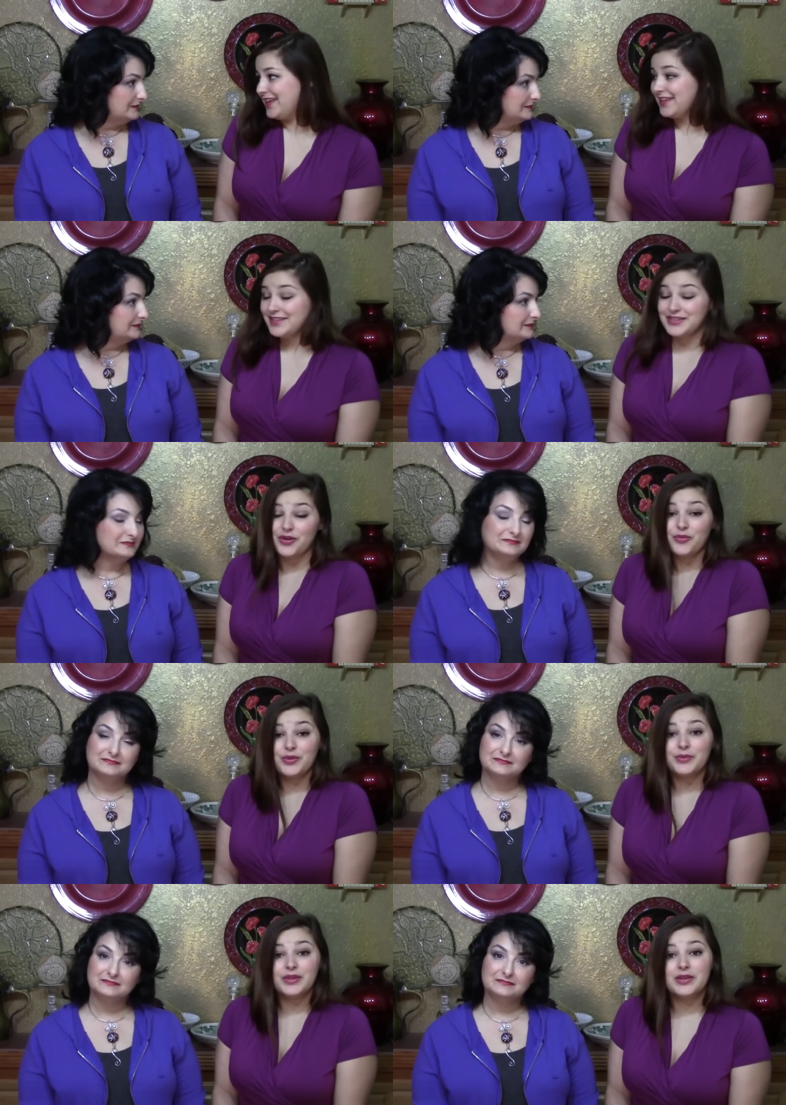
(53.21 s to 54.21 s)
Speaker 1: And so
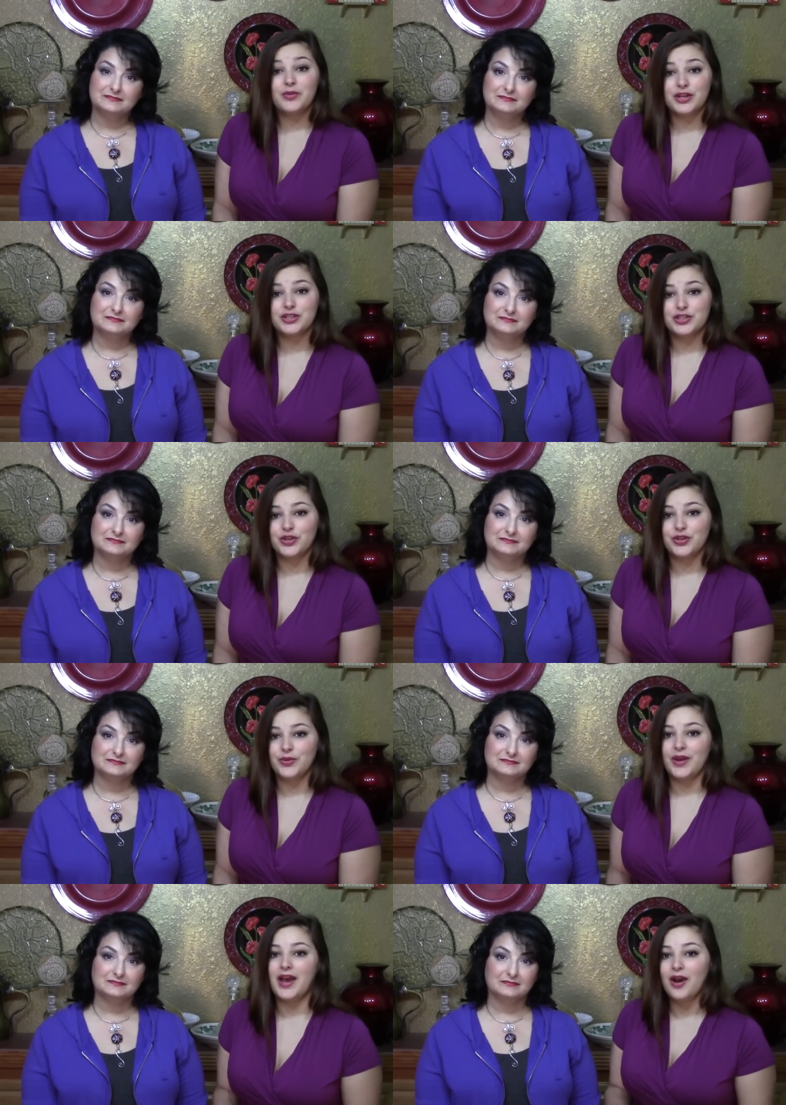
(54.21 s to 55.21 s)
we really want to show
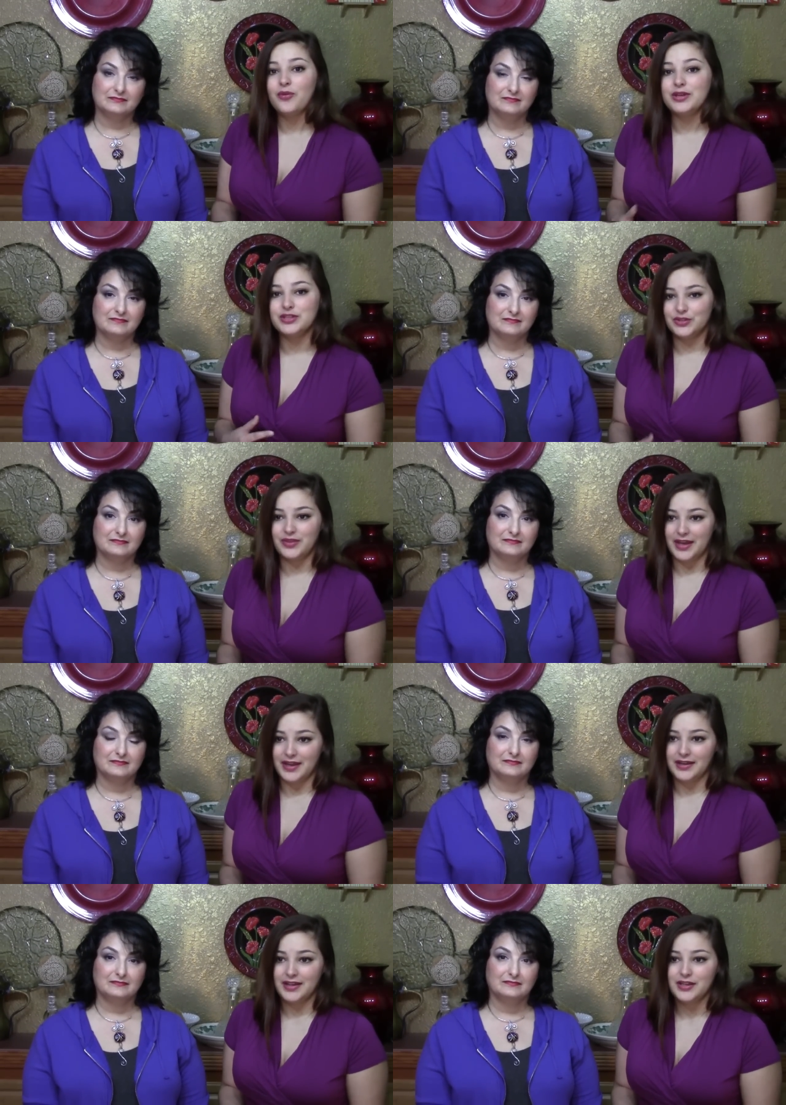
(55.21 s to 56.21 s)
you how we do
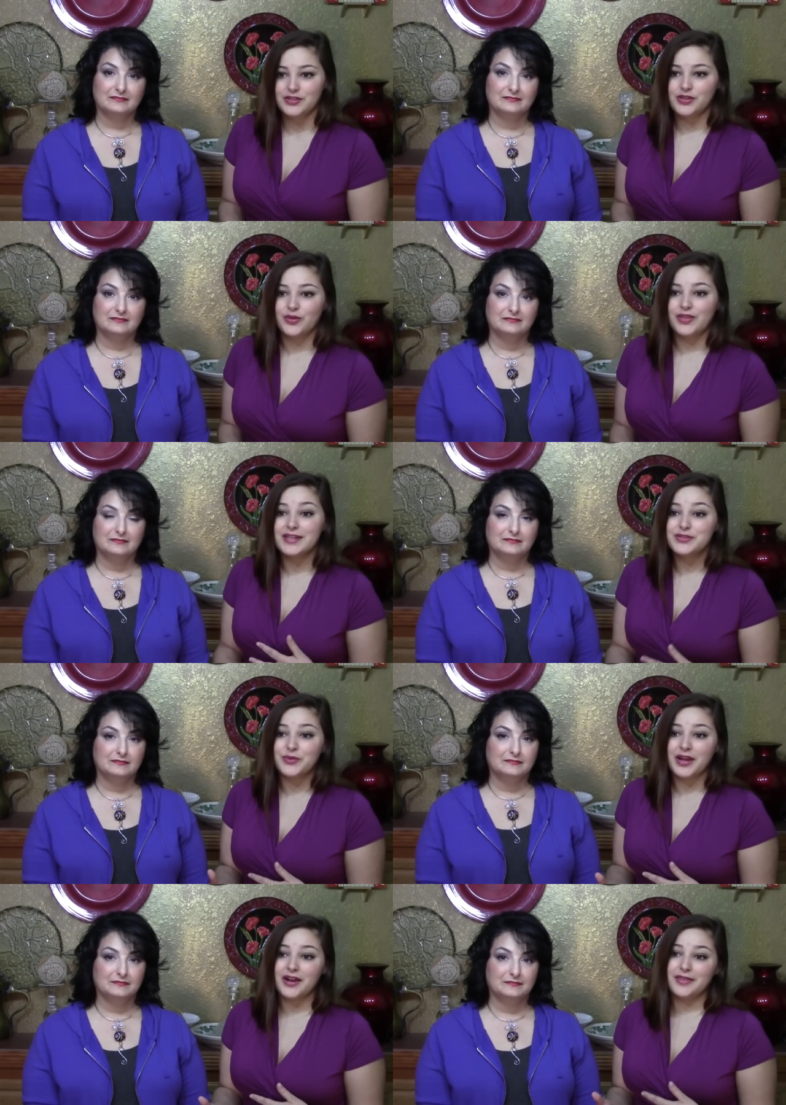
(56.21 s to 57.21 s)
that. So that's
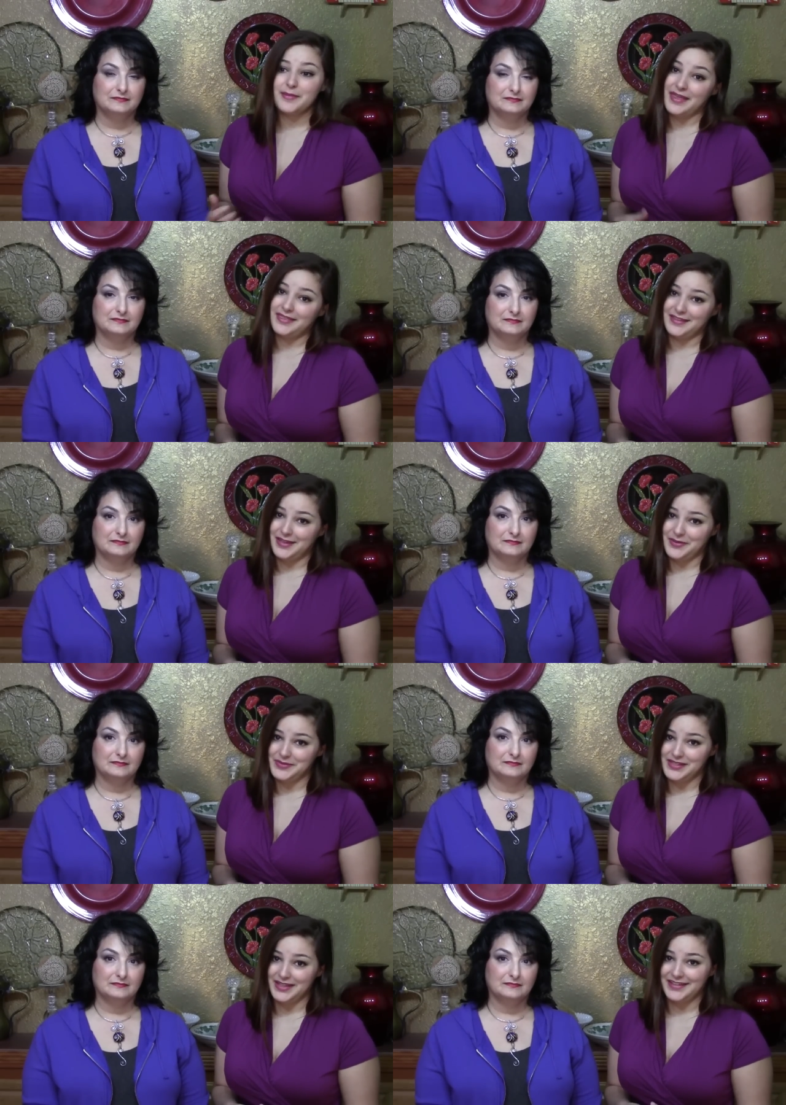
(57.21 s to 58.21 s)
where the method
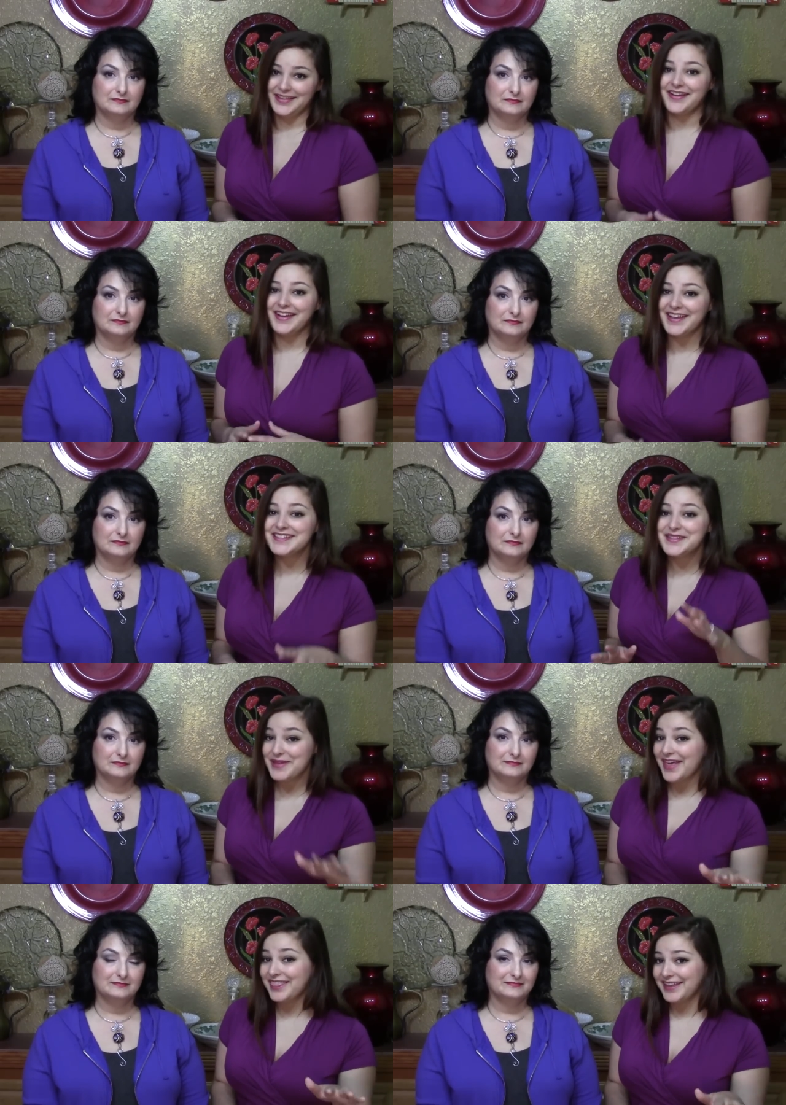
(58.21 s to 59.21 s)
comes in. There is a
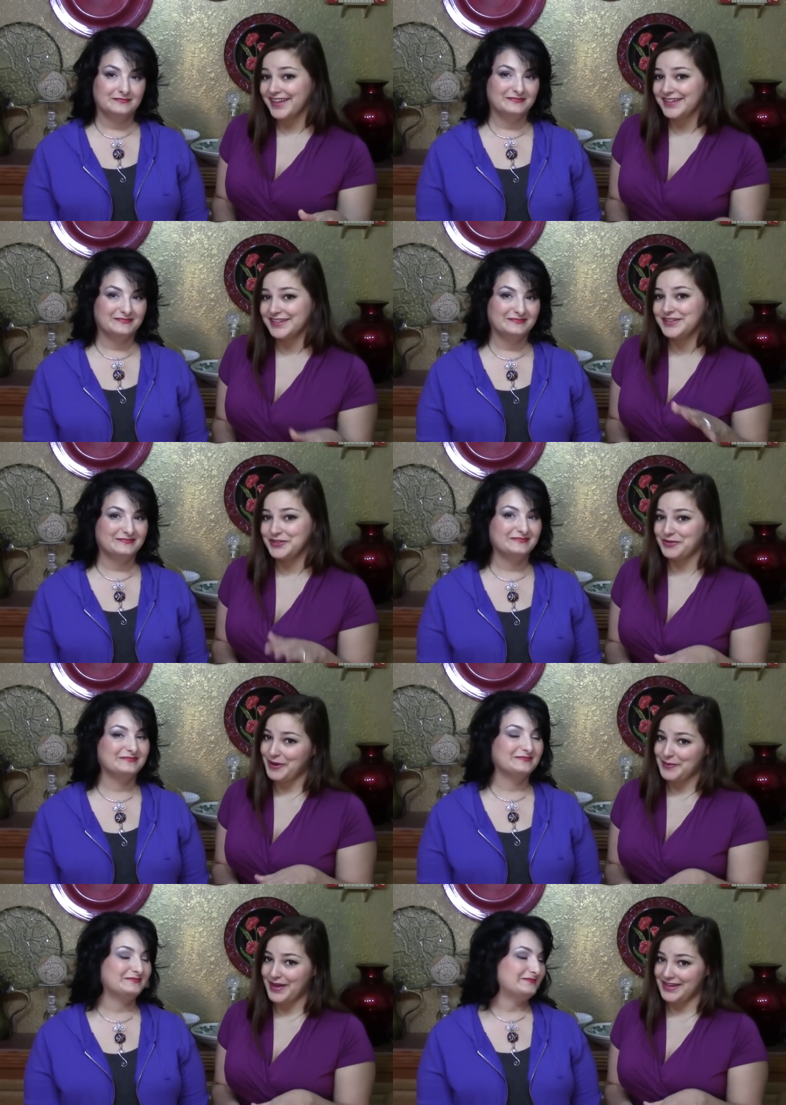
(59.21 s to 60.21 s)
method to
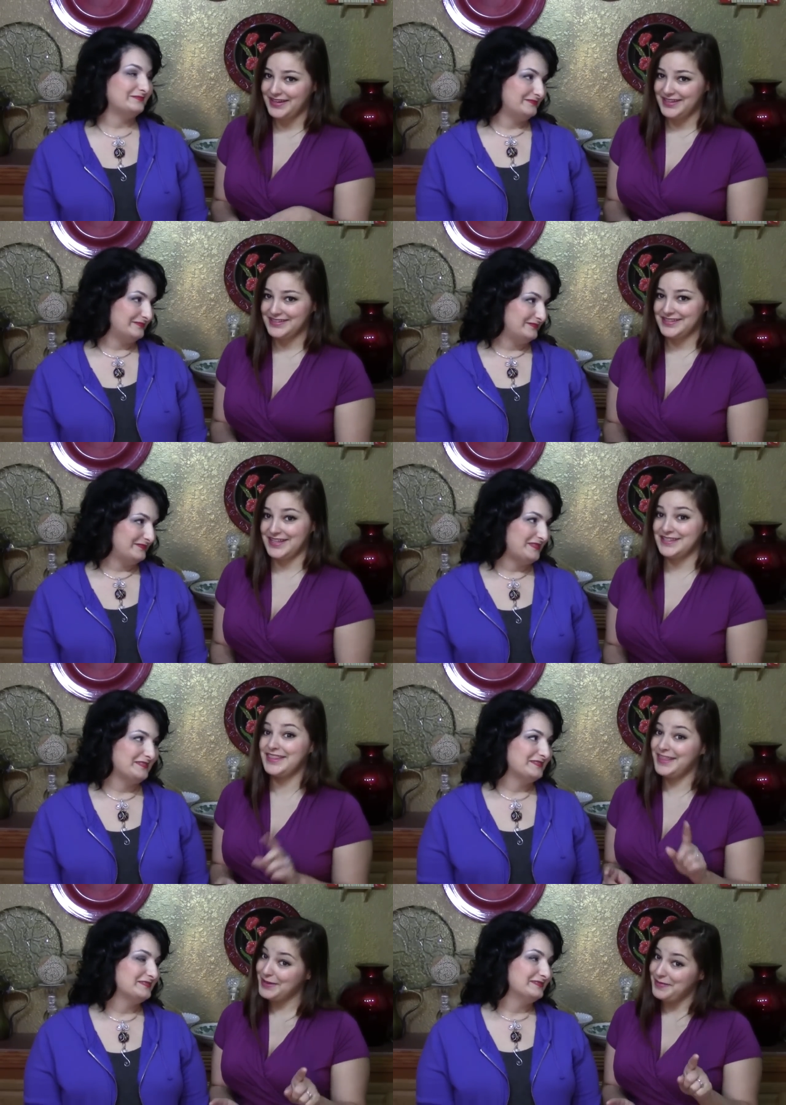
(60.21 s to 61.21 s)
our madness. It's
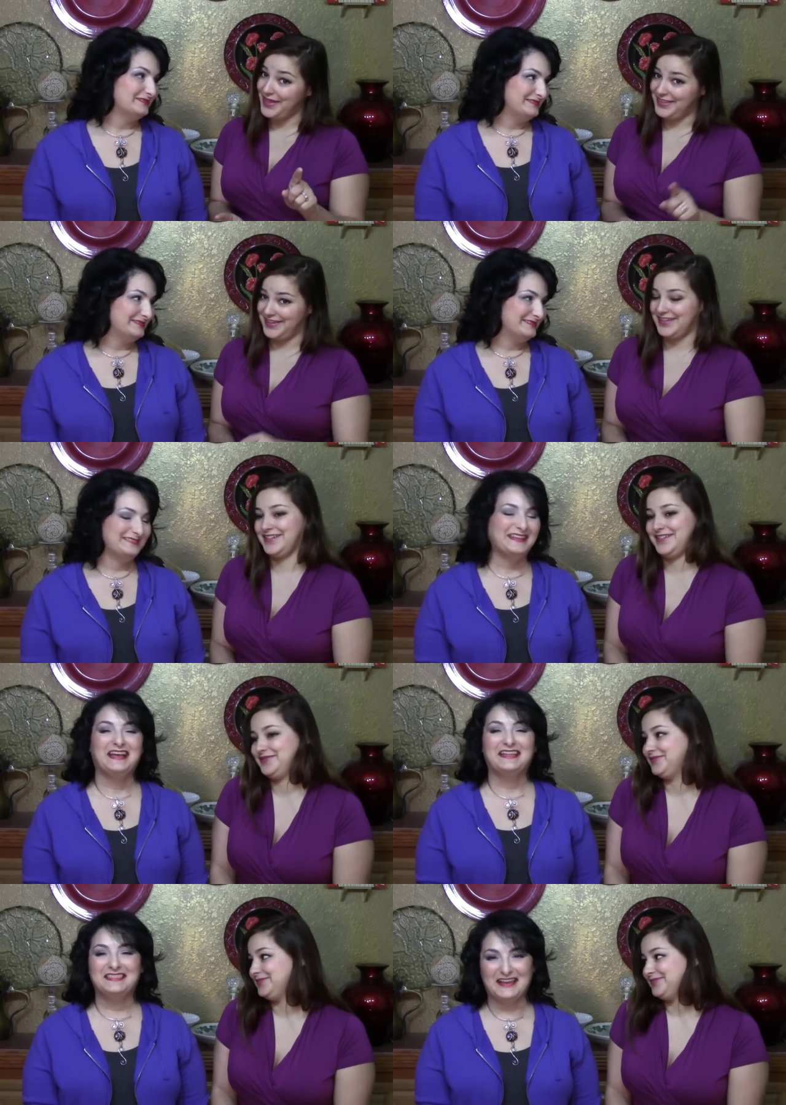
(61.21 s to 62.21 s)
the method.
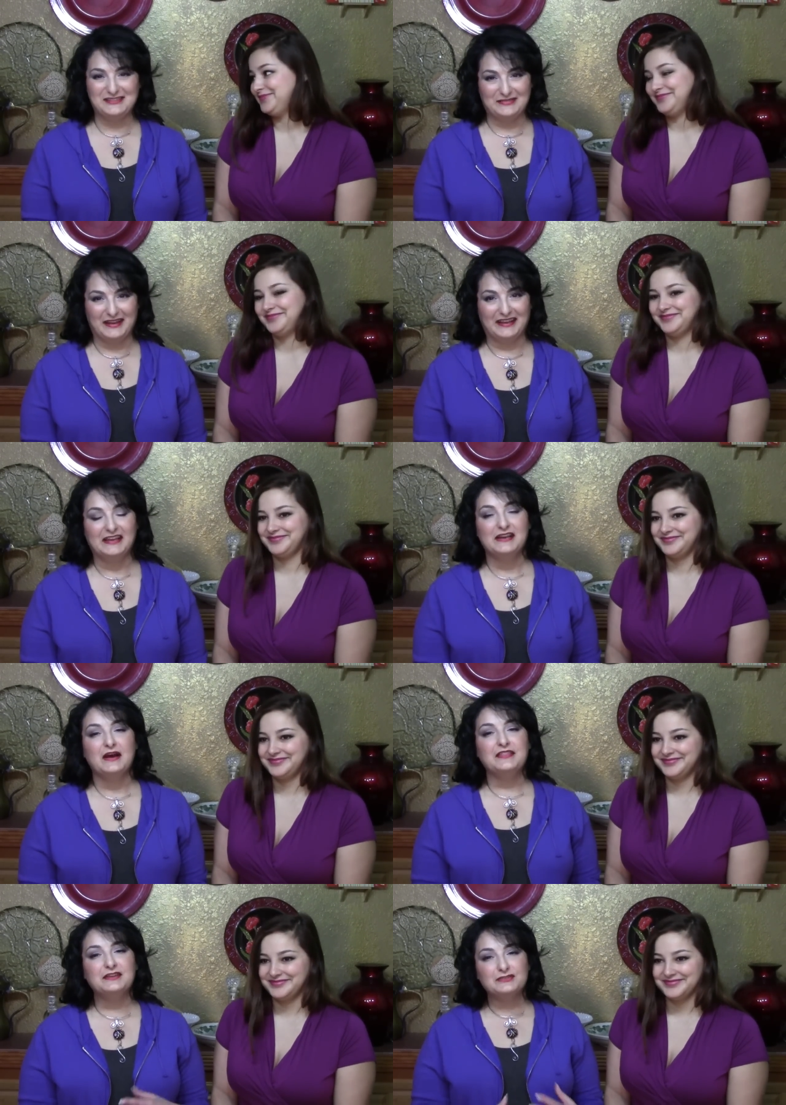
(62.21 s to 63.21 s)
That's right. And